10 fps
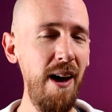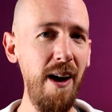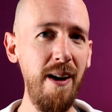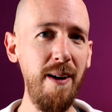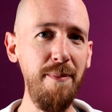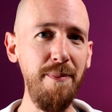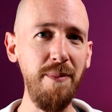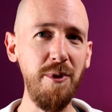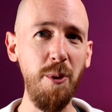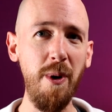
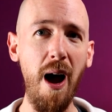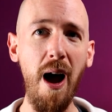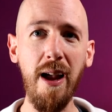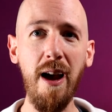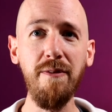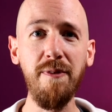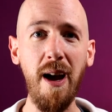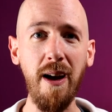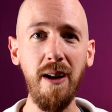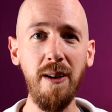So I have
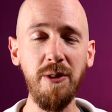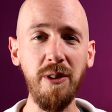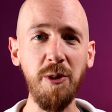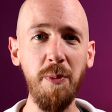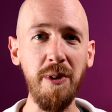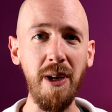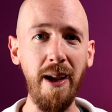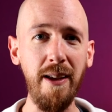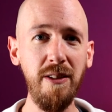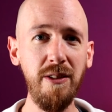ankylosing
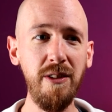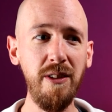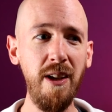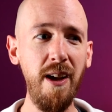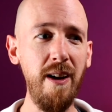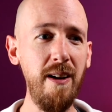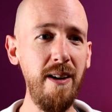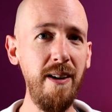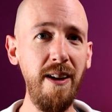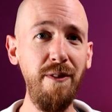spondylitis.
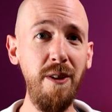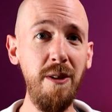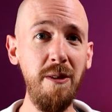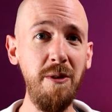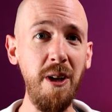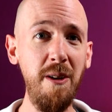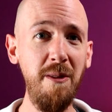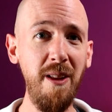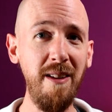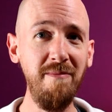If you do too,
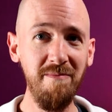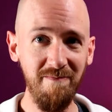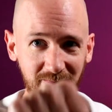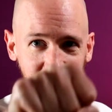then